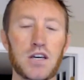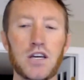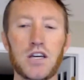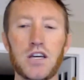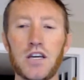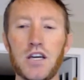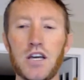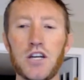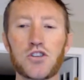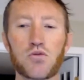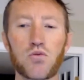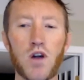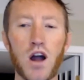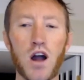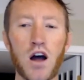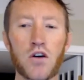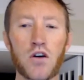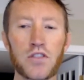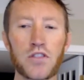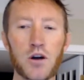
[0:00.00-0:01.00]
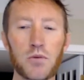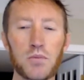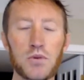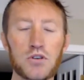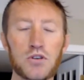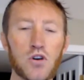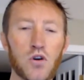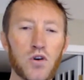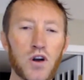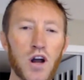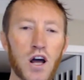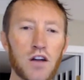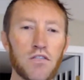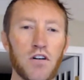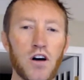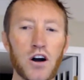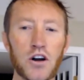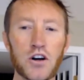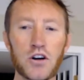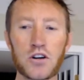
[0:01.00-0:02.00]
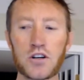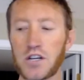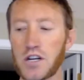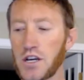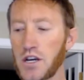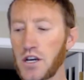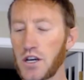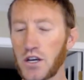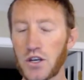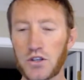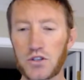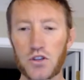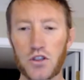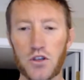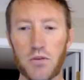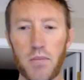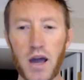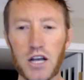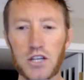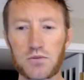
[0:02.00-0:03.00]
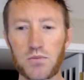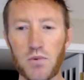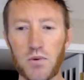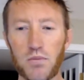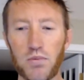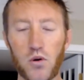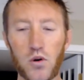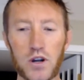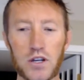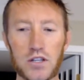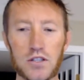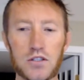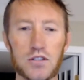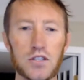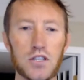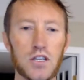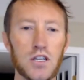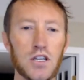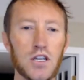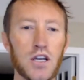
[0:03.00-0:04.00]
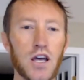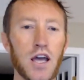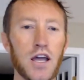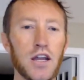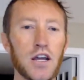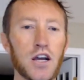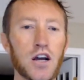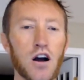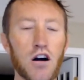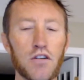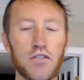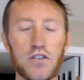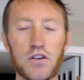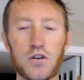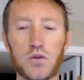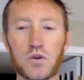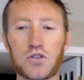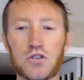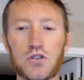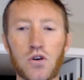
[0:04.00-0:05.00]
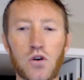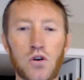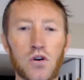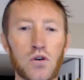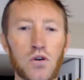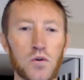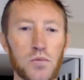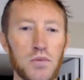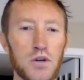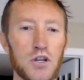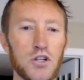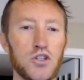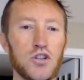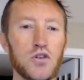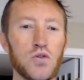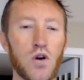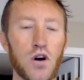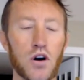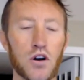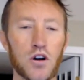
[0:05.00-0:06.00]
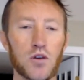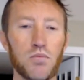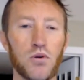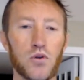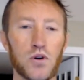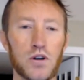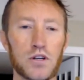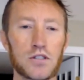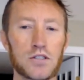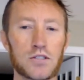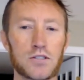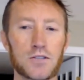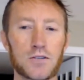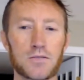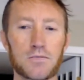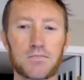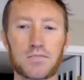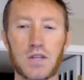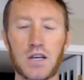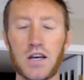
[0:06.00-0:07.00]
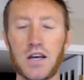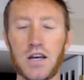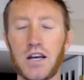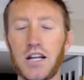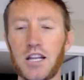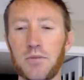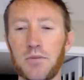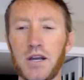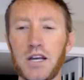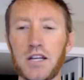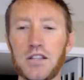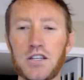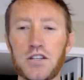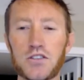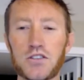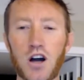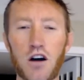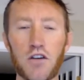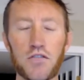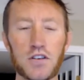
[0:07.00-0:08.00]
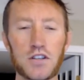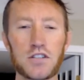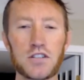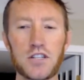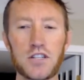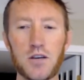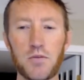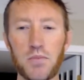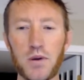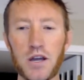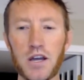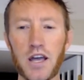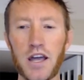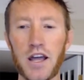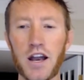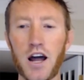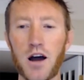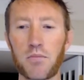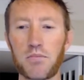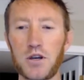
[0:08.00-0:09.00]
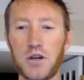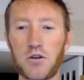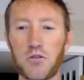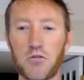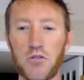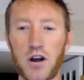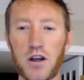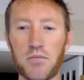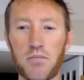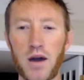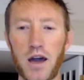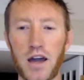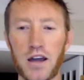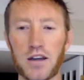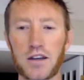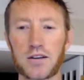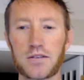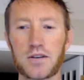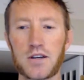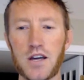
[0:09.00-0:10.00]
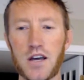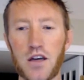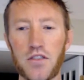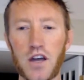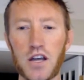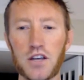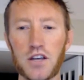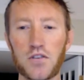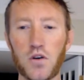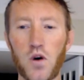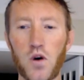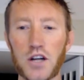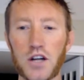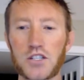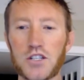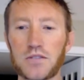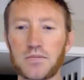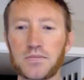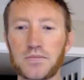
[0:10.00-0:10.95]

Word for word: Each round, they'll be scored out of 100, so the maximum points any coffee would score would be 200 points. Let me get these coffees steeping, and I'll be right back. Thanks for watching.